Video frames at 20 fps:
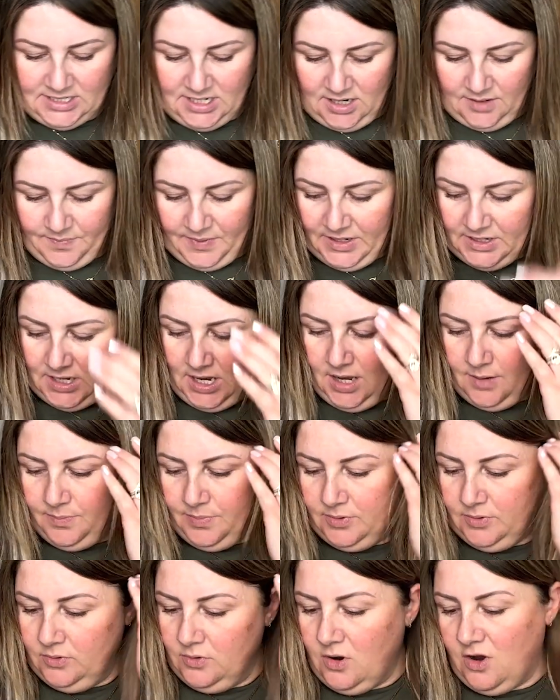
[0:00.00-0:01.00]
up a
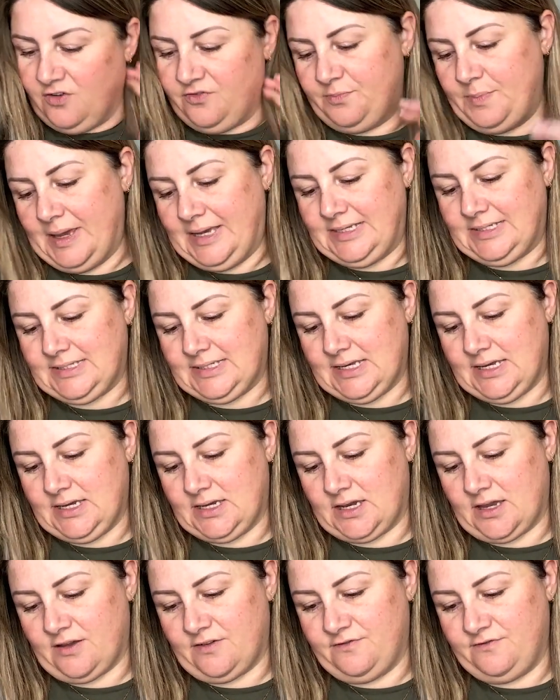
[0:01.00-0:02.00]
couple of
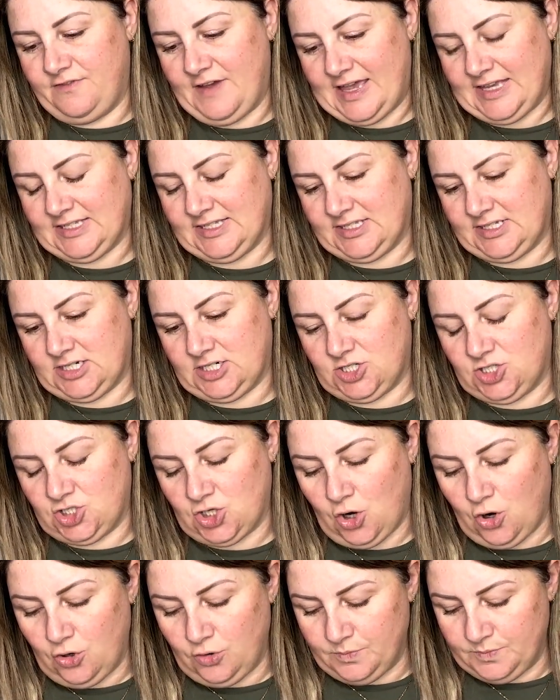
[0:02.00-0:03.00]
basic vest
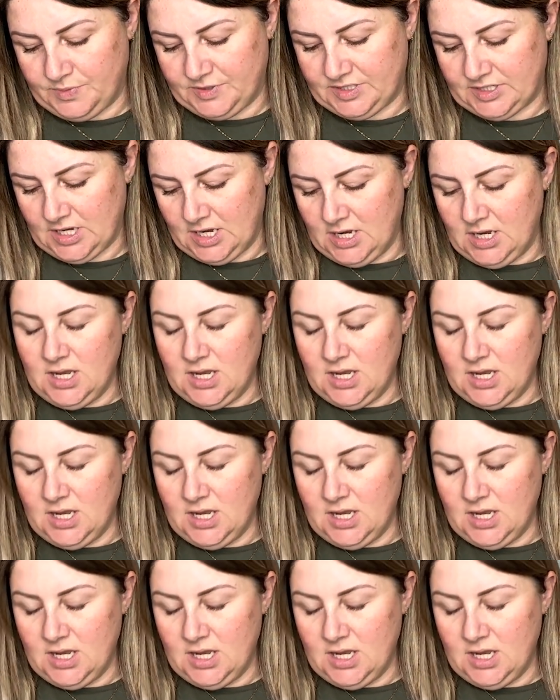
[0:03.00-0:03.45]
tops,